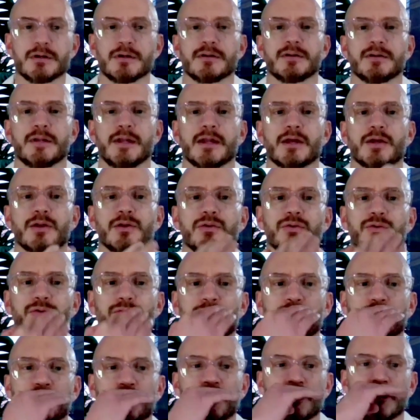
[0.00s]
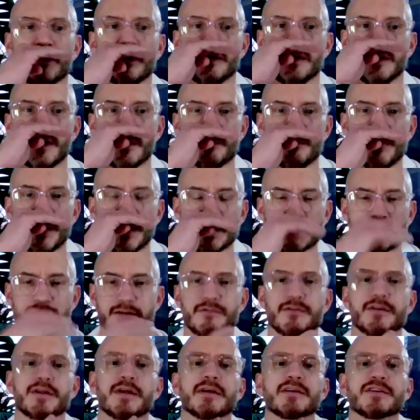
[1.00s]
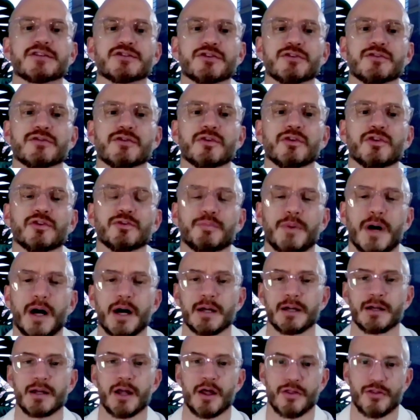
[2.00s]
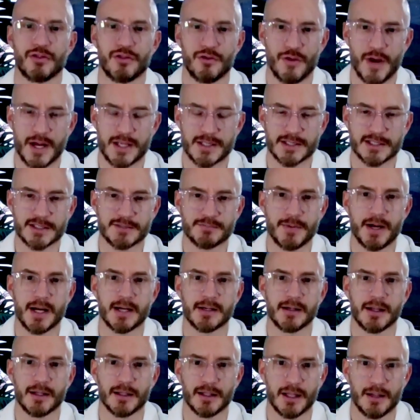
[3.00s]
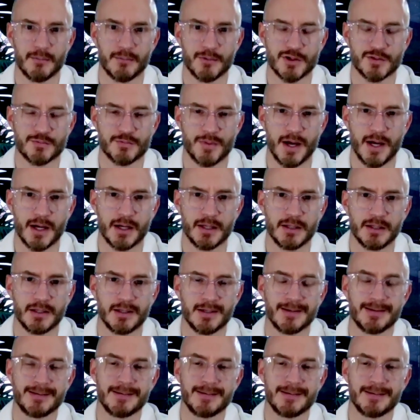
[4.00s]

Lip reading: that includes the base of the cervical spine, thoracic spine, and lumbar spine.